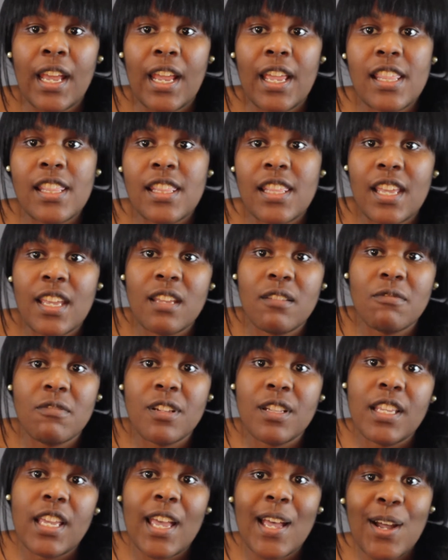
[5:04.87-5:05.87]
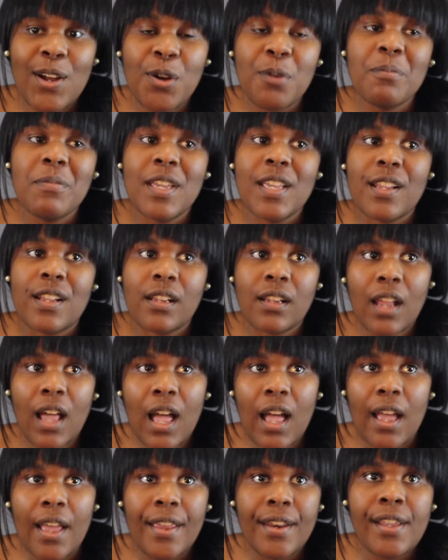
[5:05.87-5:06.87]
and they really helped me a
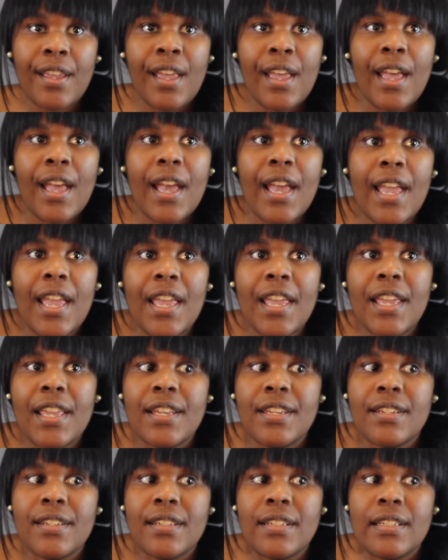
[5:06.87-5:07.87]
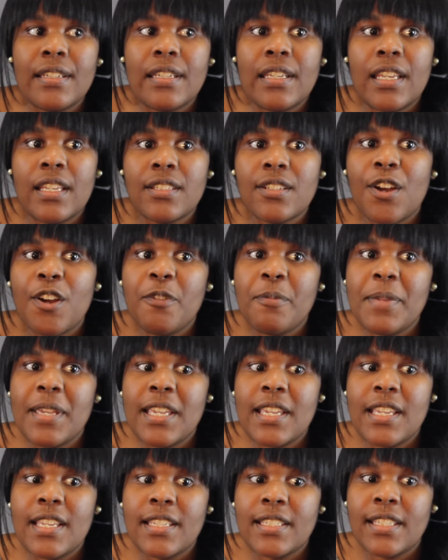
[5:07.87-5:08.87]
lot, and he told
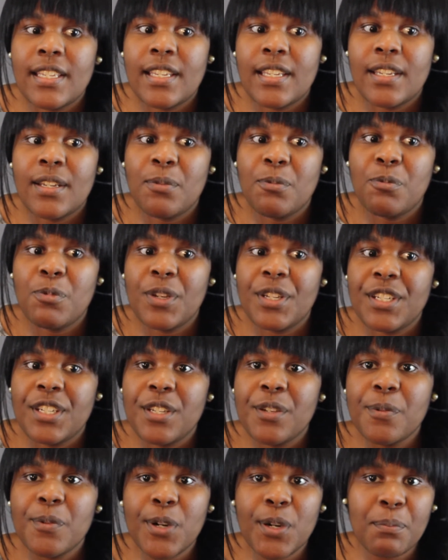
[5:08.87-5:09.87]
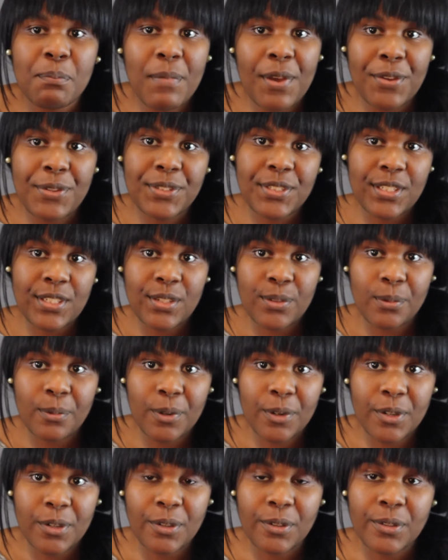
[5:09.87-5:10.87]
me, he said, "What do you want most in the
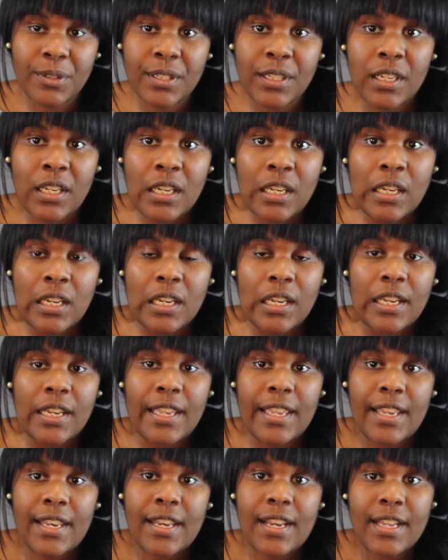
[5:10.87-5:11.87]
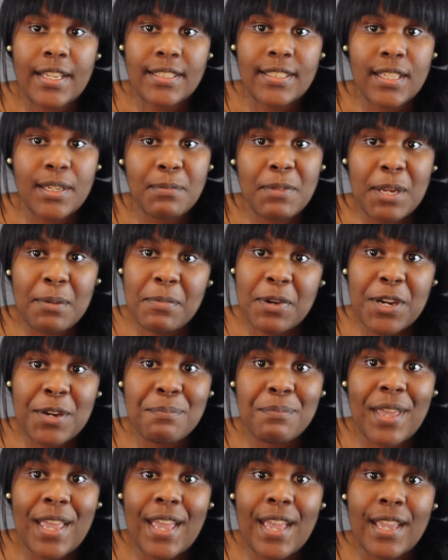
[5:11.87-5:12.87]
world?" And I said, "My
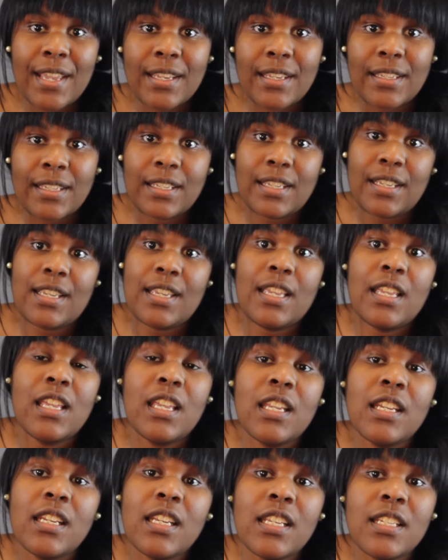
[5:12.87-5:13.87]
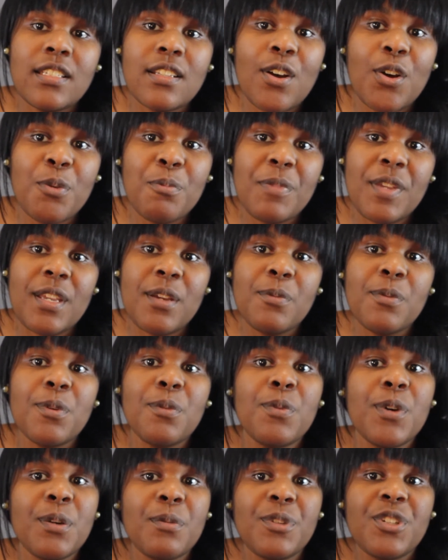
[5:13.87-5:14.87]
mom back." And he told me, "Well,
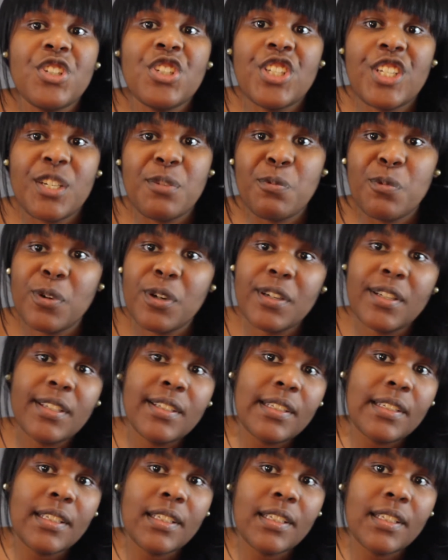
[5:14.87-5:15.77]
what would she want?"